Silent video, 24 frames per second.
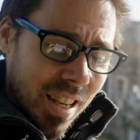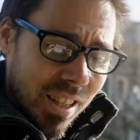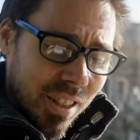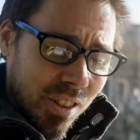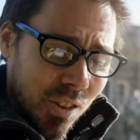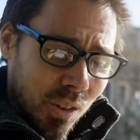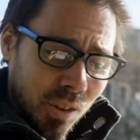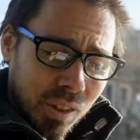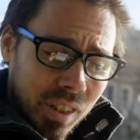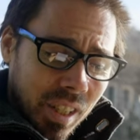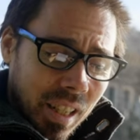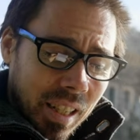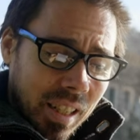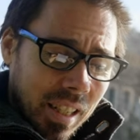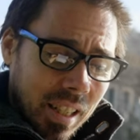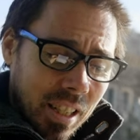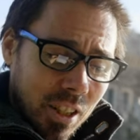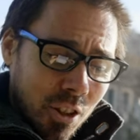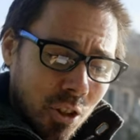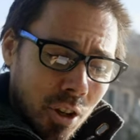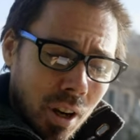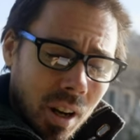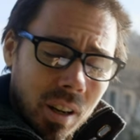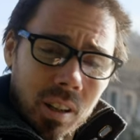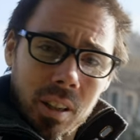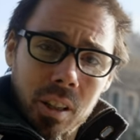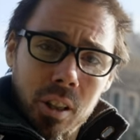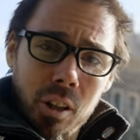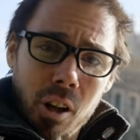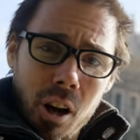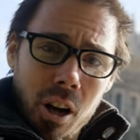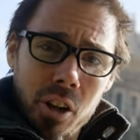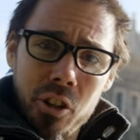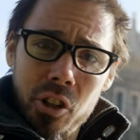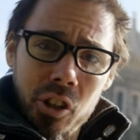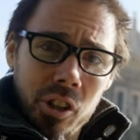So it's like, you got a
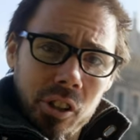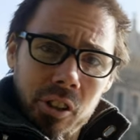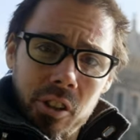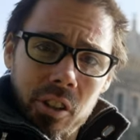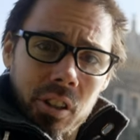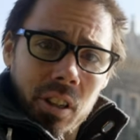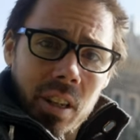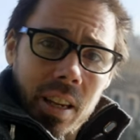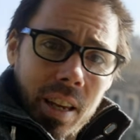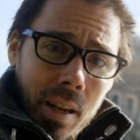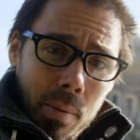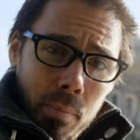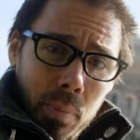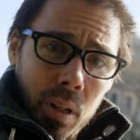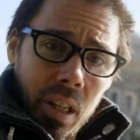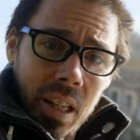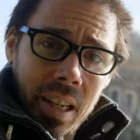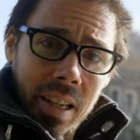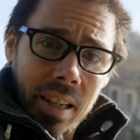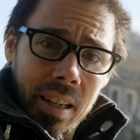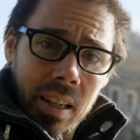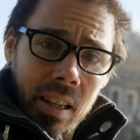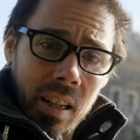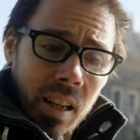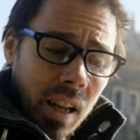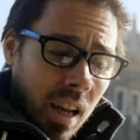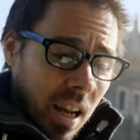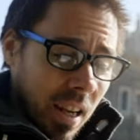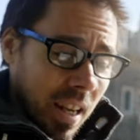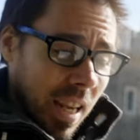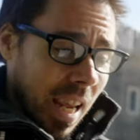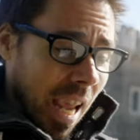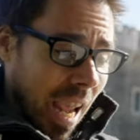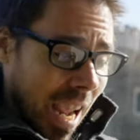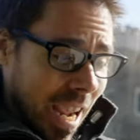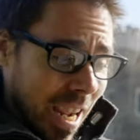lot. You're gimbaling, a
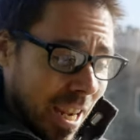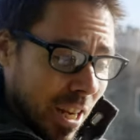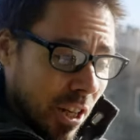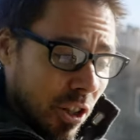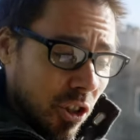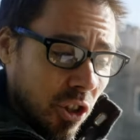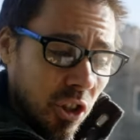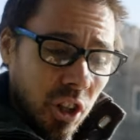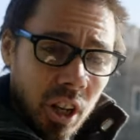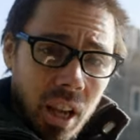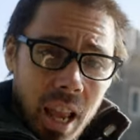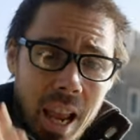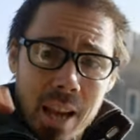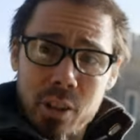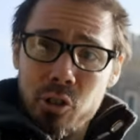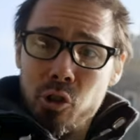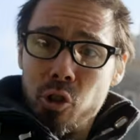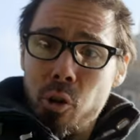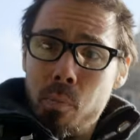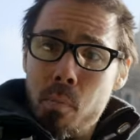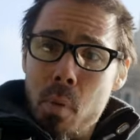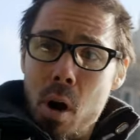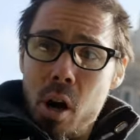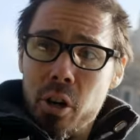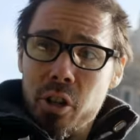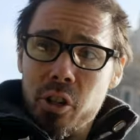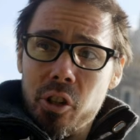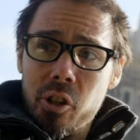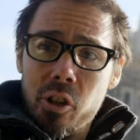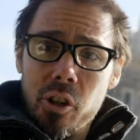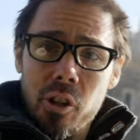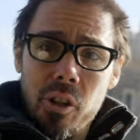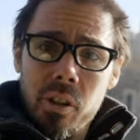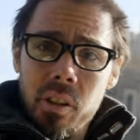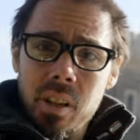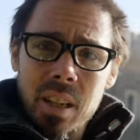cage, extra
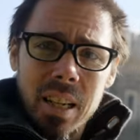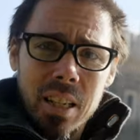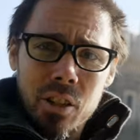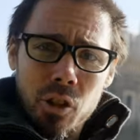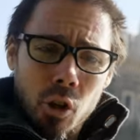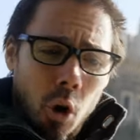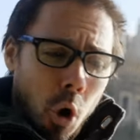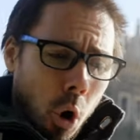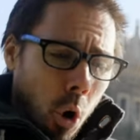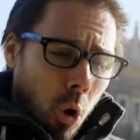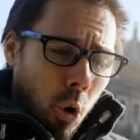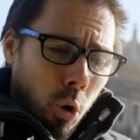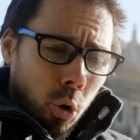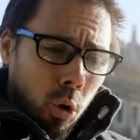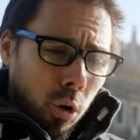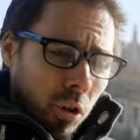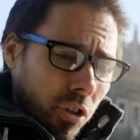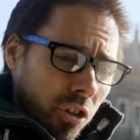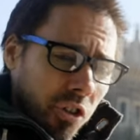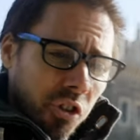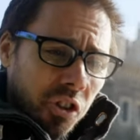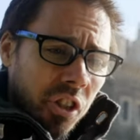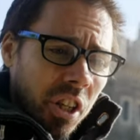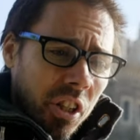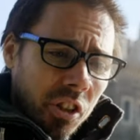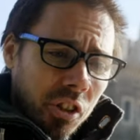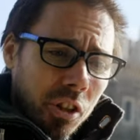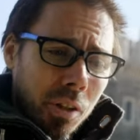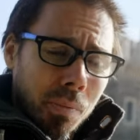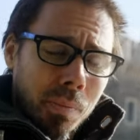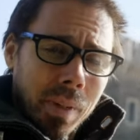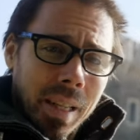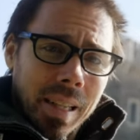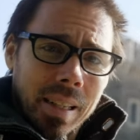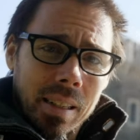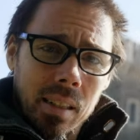monitor. It's a whole
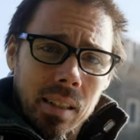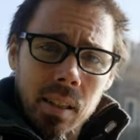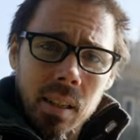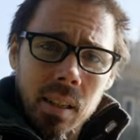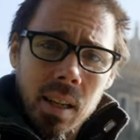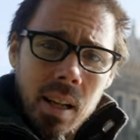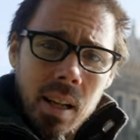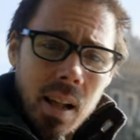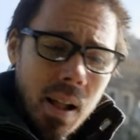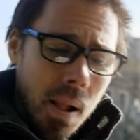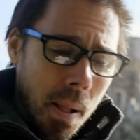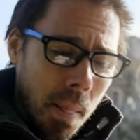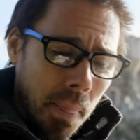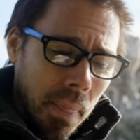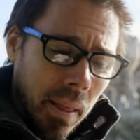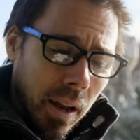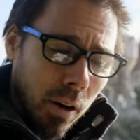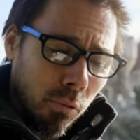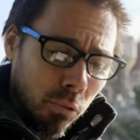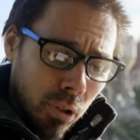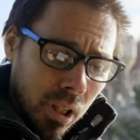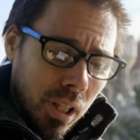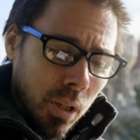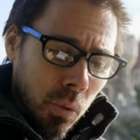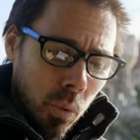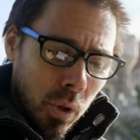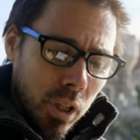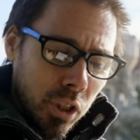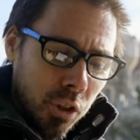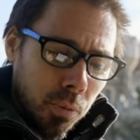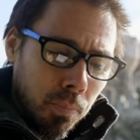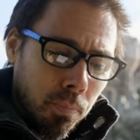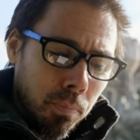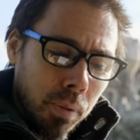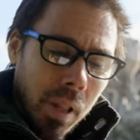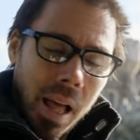system that I really wish
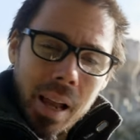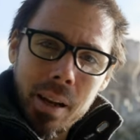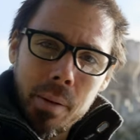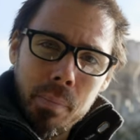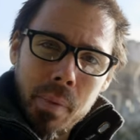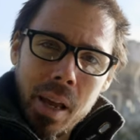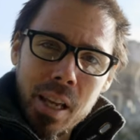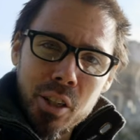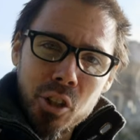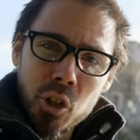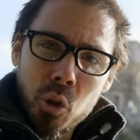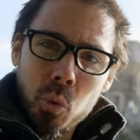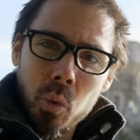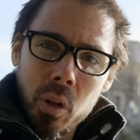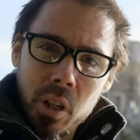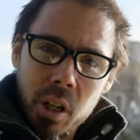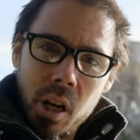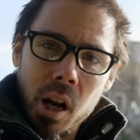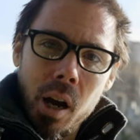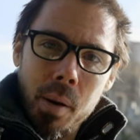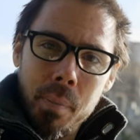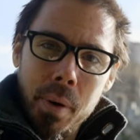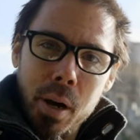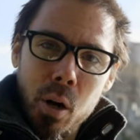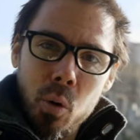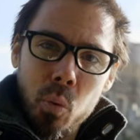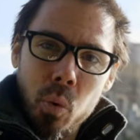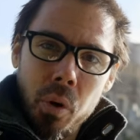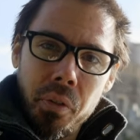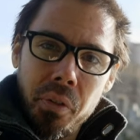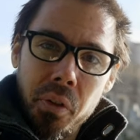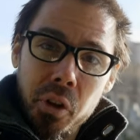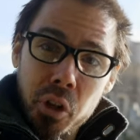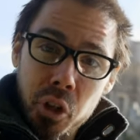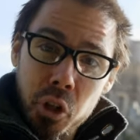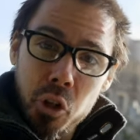Blackmagic would come out
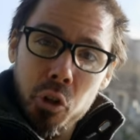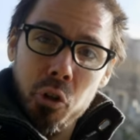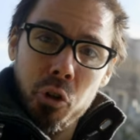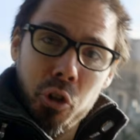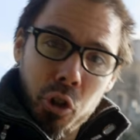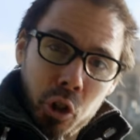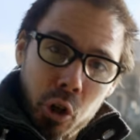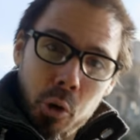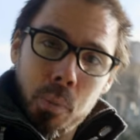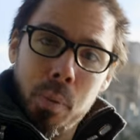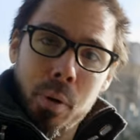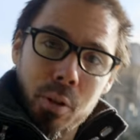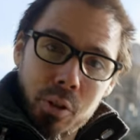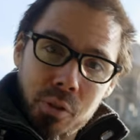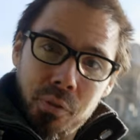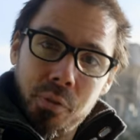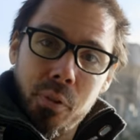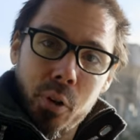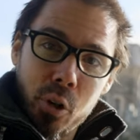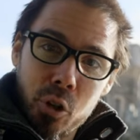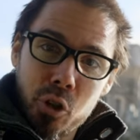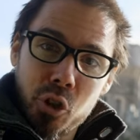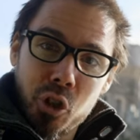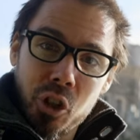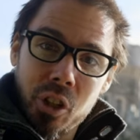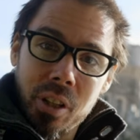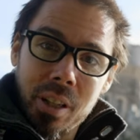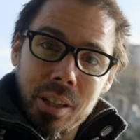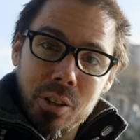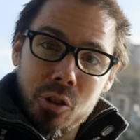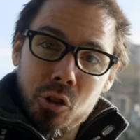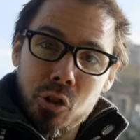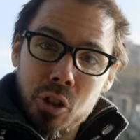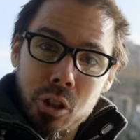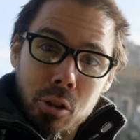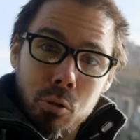with a YouTuber's version
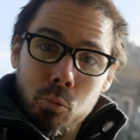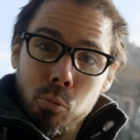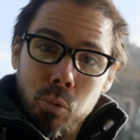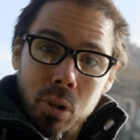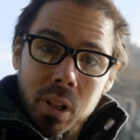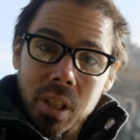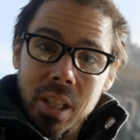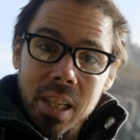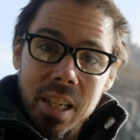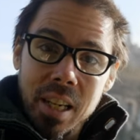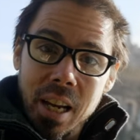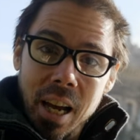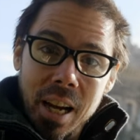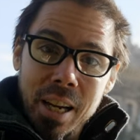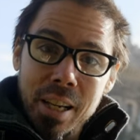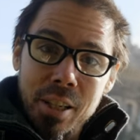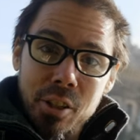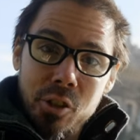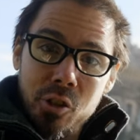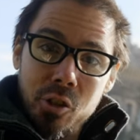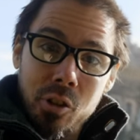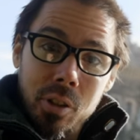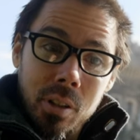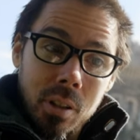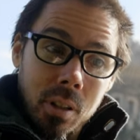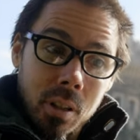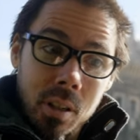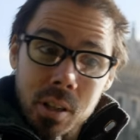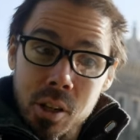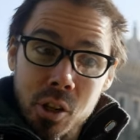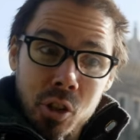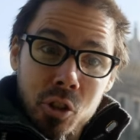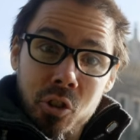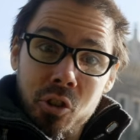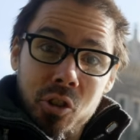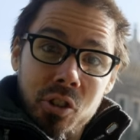that's still really nice and
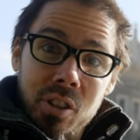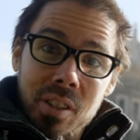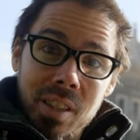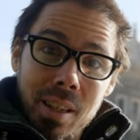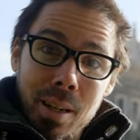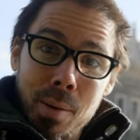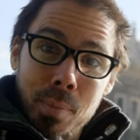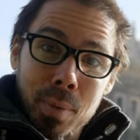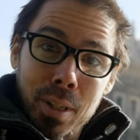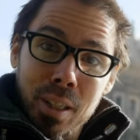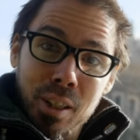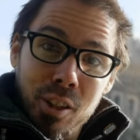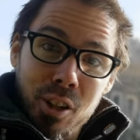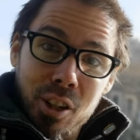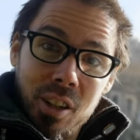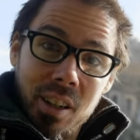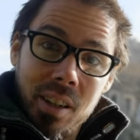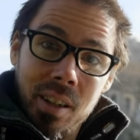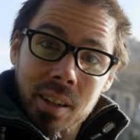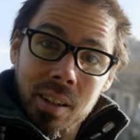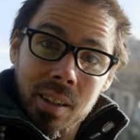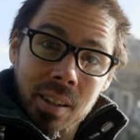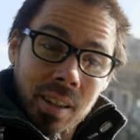cinema look,